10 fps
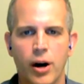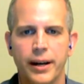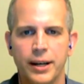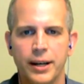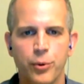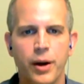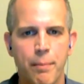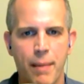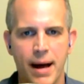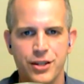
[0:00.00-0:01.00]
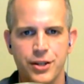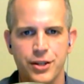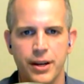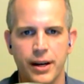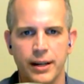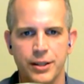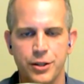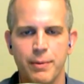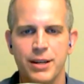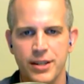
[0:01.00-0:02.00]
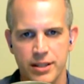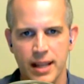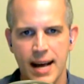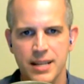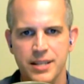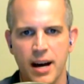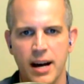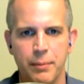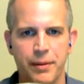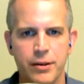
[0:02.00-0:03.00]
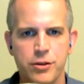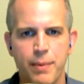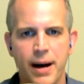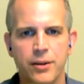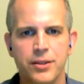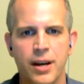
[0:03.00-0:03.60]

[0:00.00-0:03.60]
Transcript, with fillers: I do want to mention, I should have mentioned this last time, but there's about